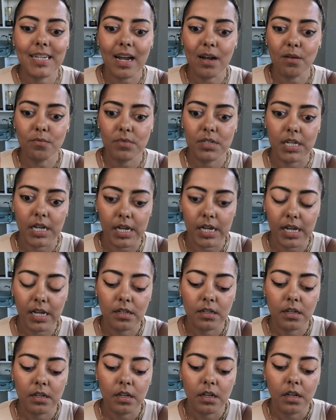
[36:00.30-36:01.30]
down
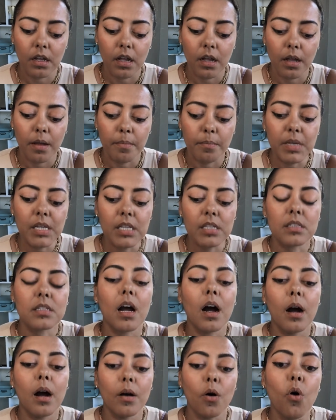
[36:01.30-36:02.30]
debt means
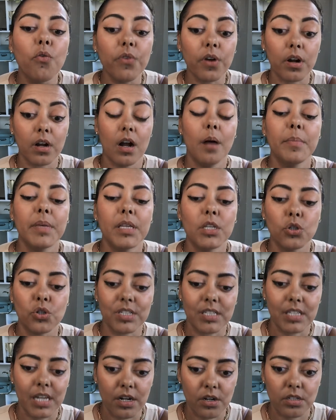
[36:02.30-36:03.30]
co- overcoming your
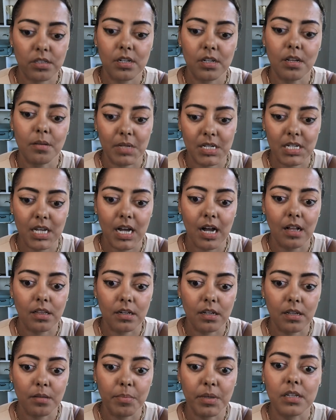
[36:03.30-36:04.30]
scarcity
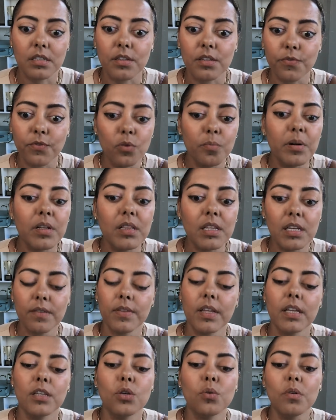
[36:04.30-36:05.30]
mentality. Because if you believe
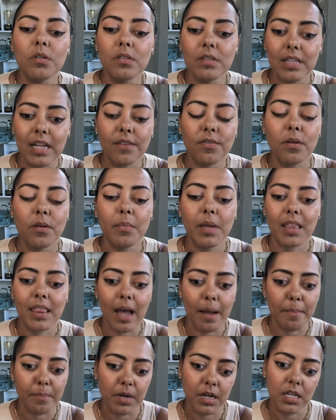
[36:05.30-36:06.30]
that you will never make
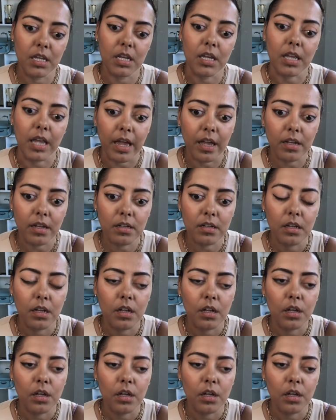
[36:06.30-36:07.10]
that money again,